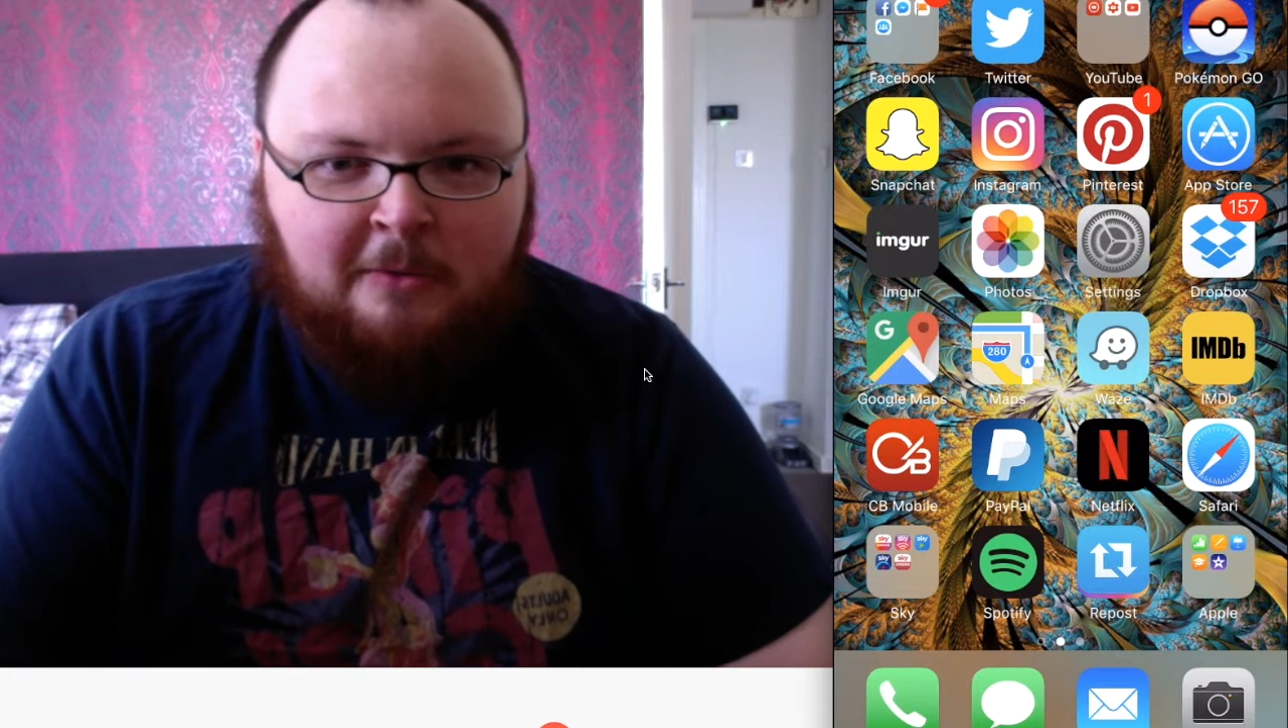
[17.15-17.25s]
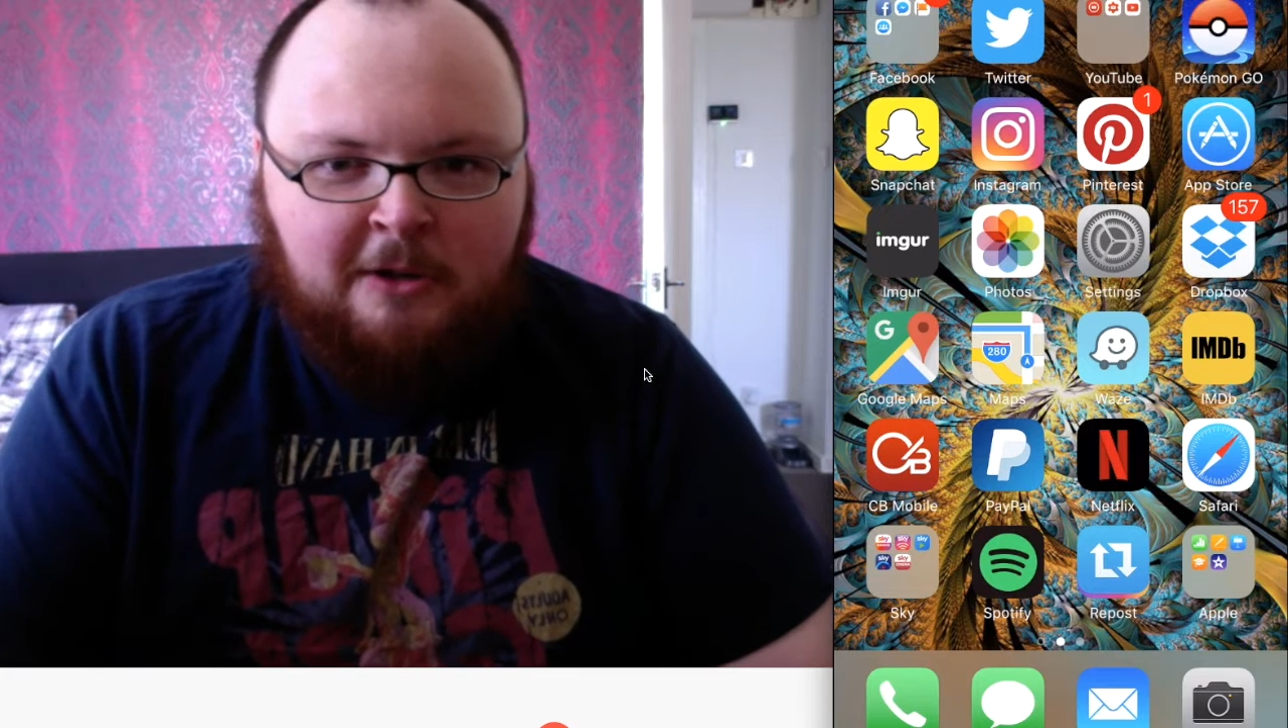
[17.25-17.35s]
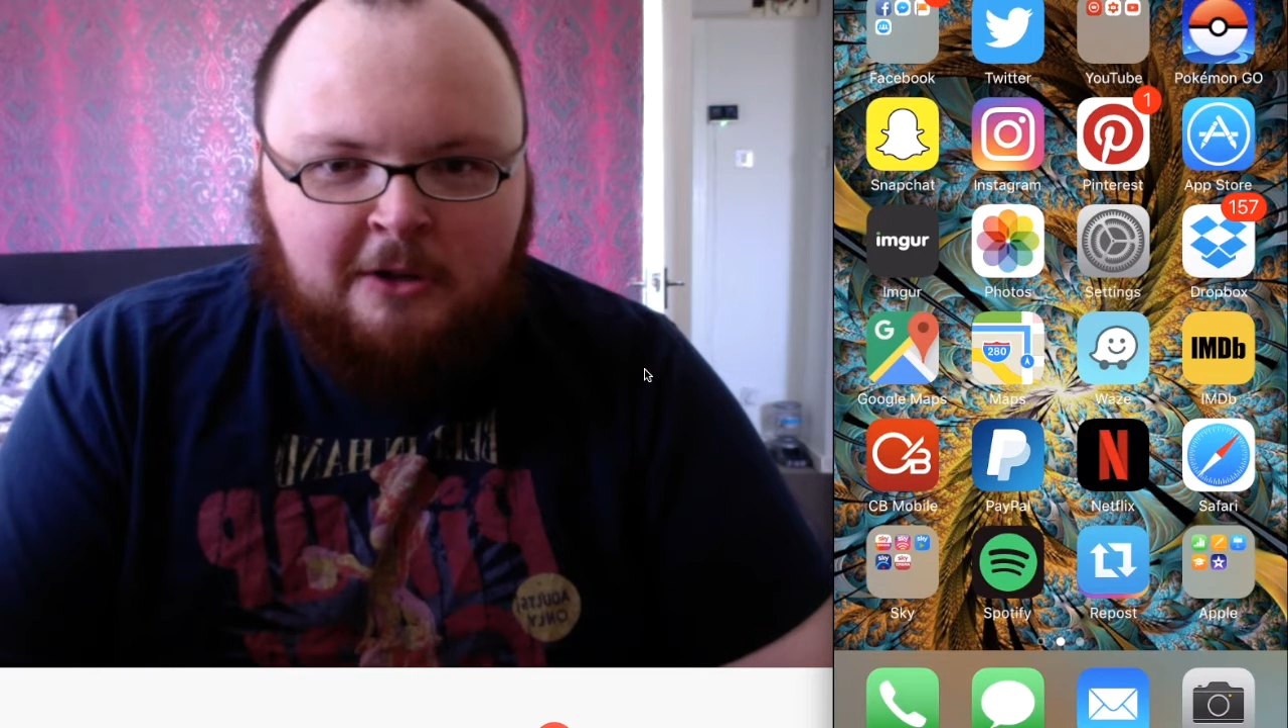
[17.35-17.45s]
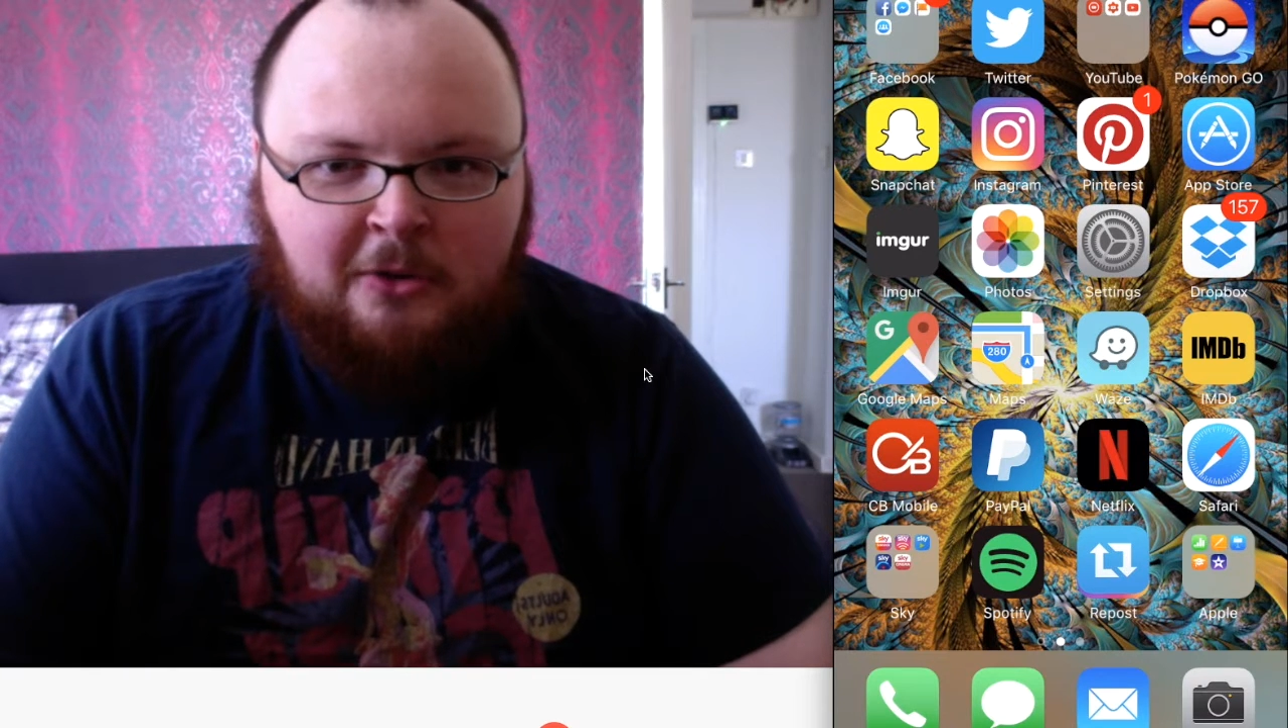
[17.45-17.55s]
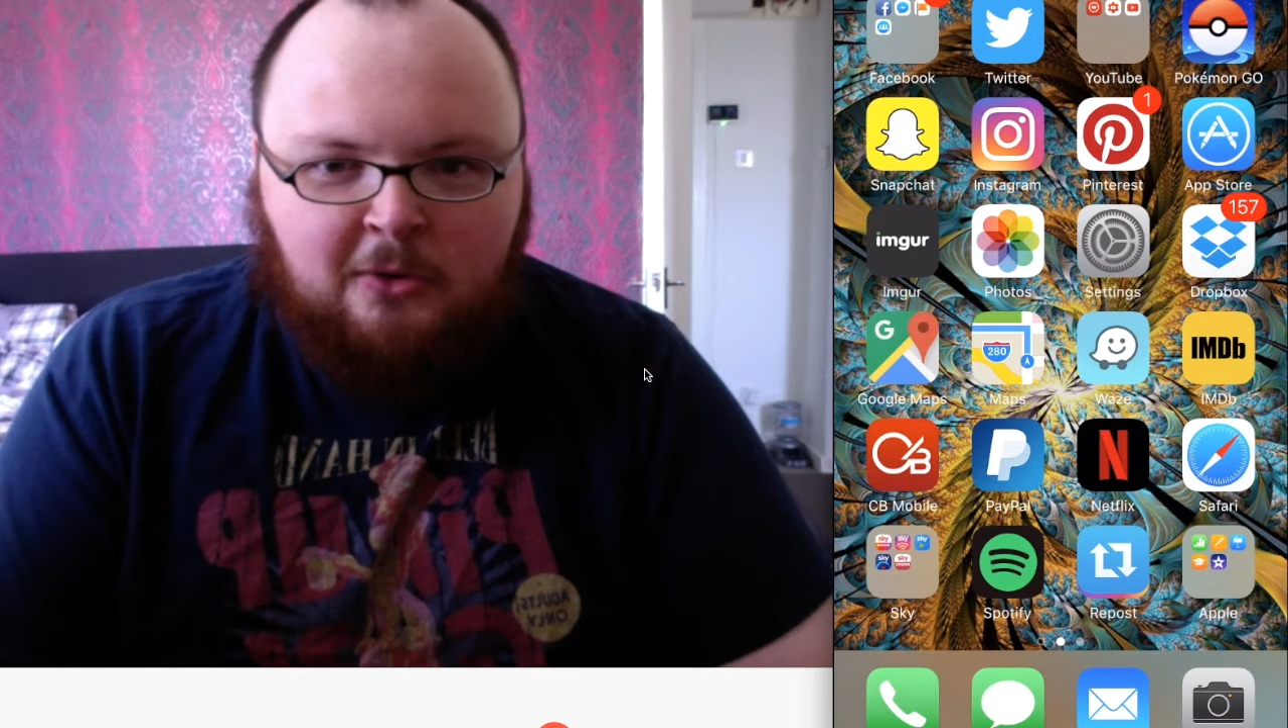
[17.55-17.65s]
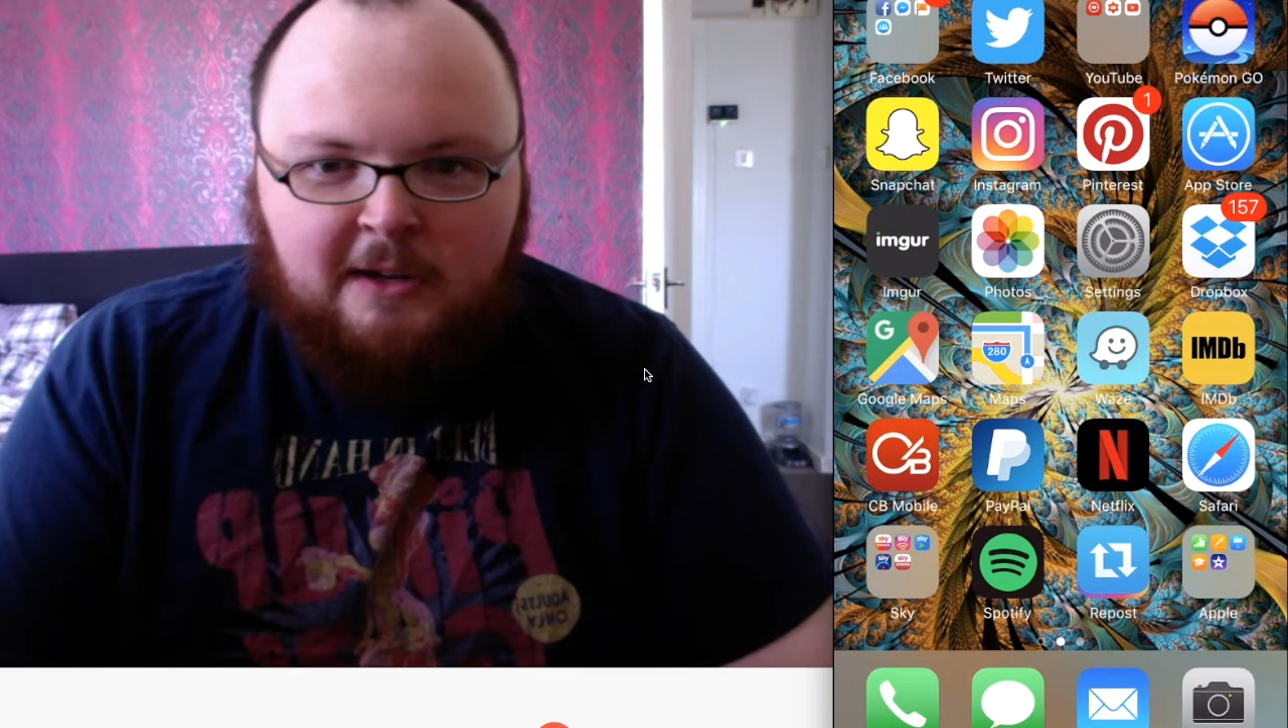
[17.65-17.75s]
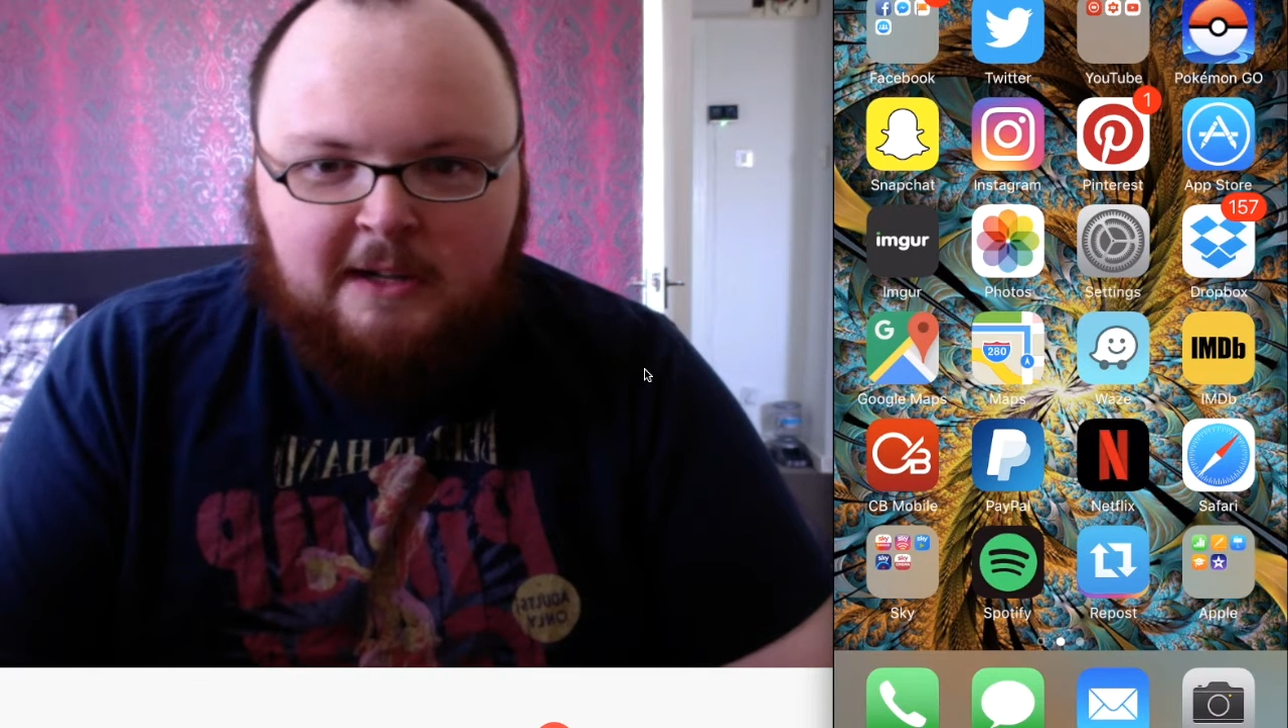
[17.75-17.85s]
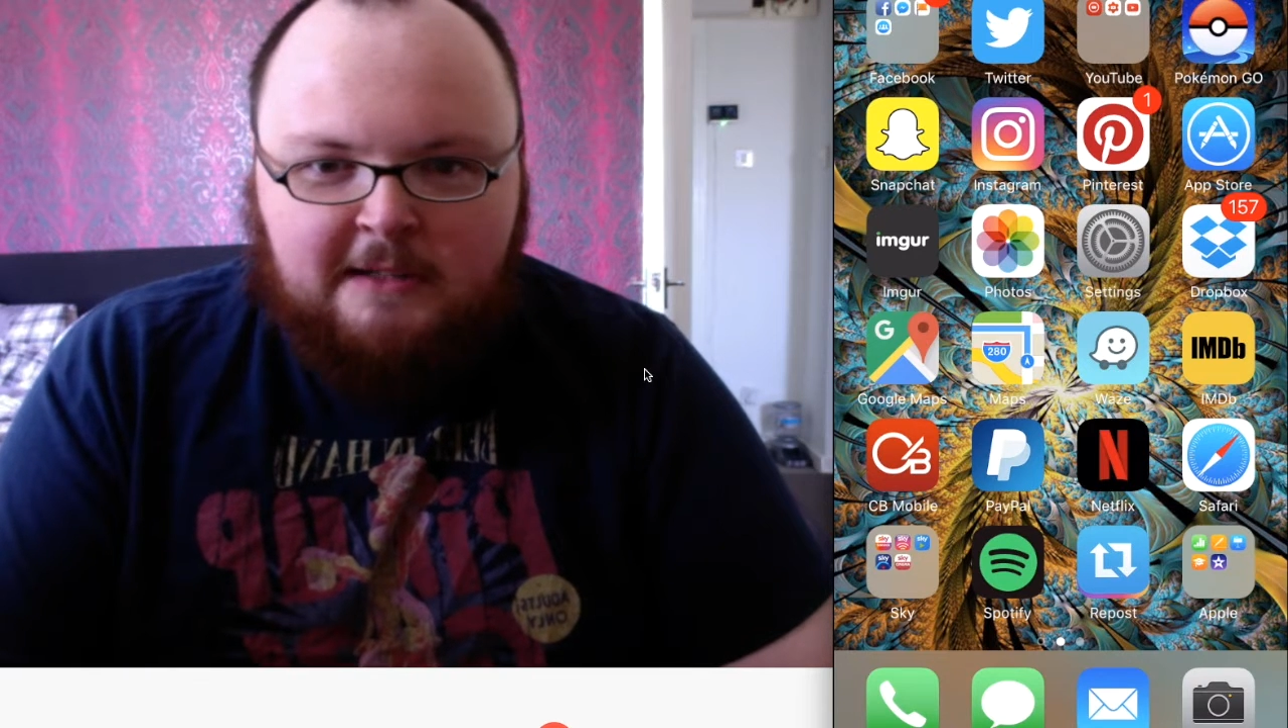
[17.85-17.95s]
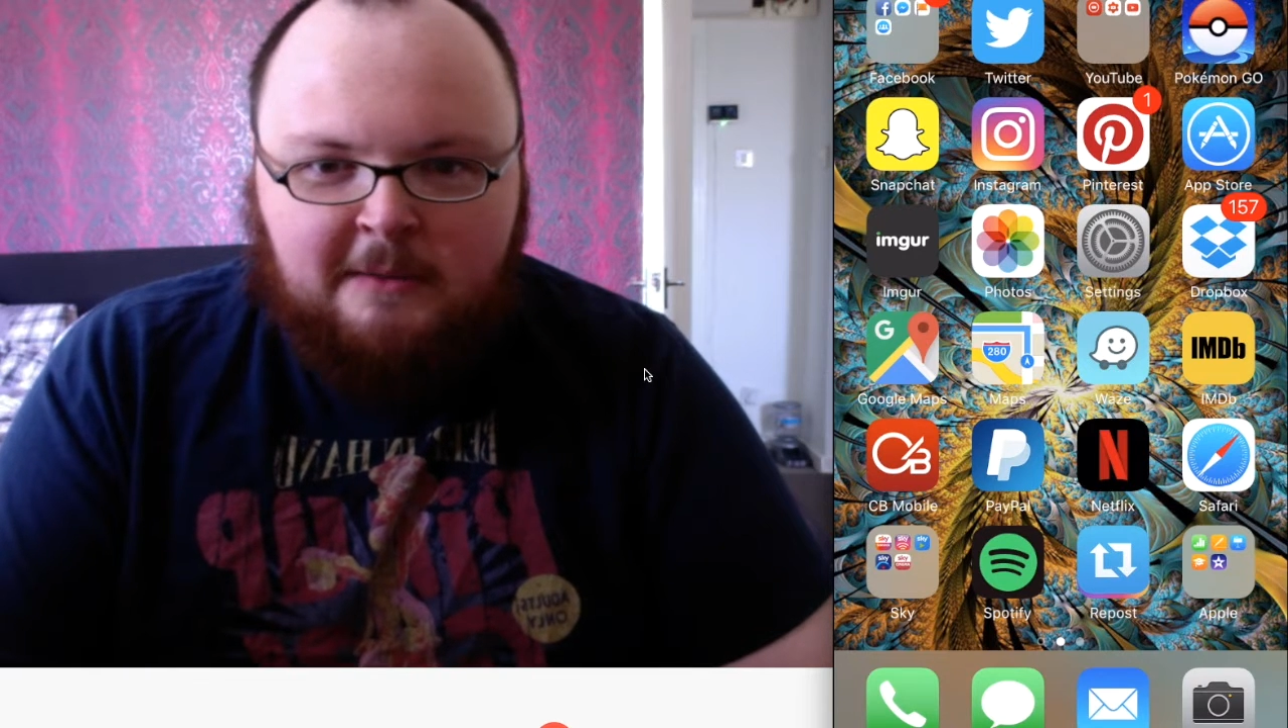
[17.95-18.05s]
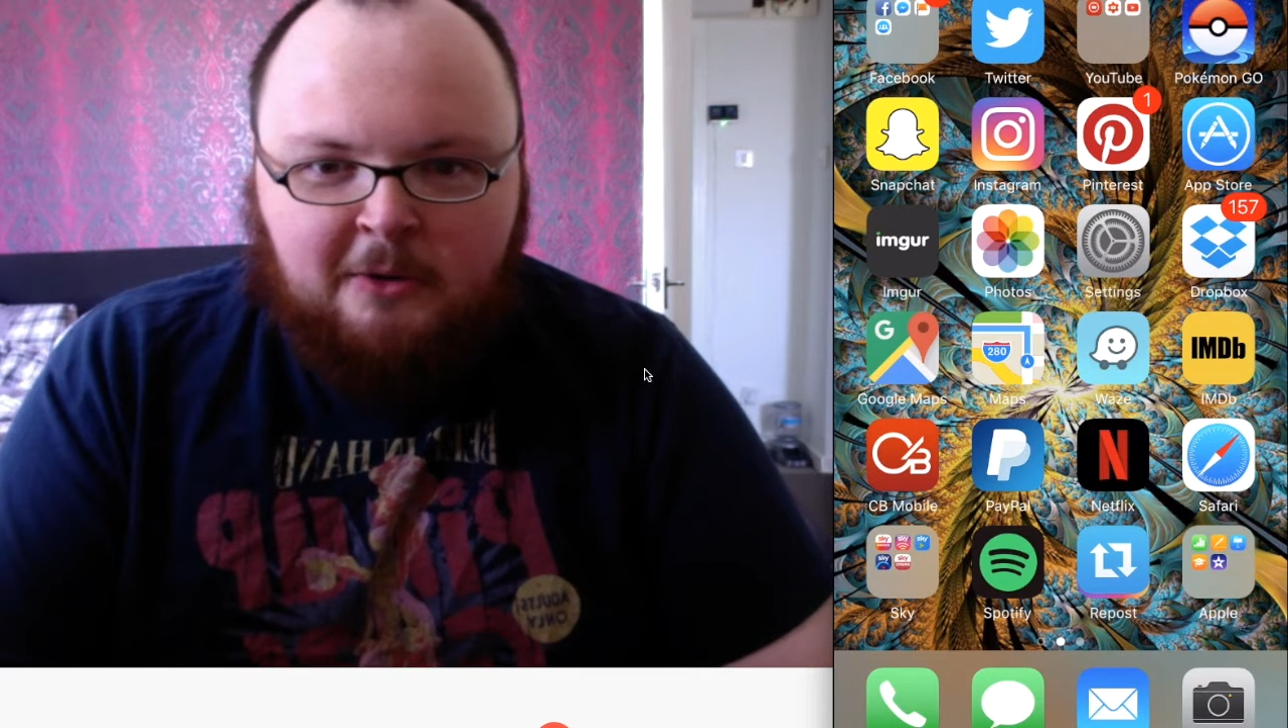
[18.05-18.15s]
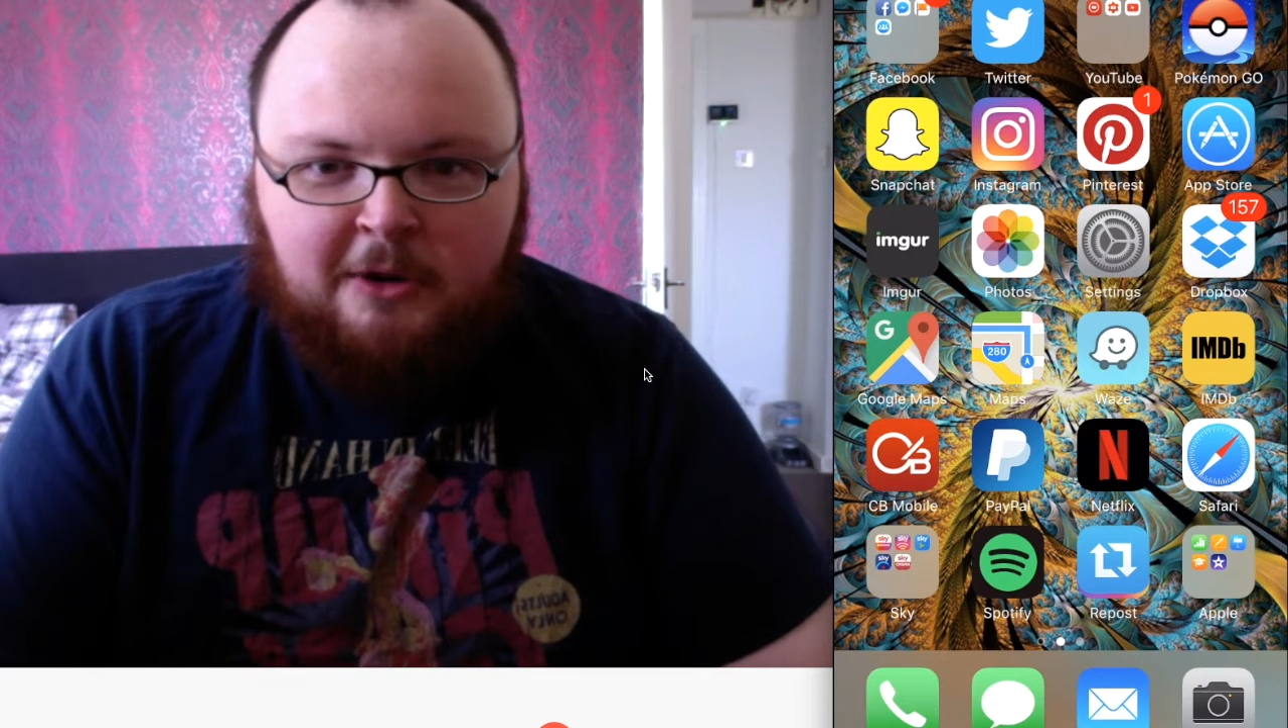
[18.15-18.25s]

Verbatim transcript: going to do is I'm going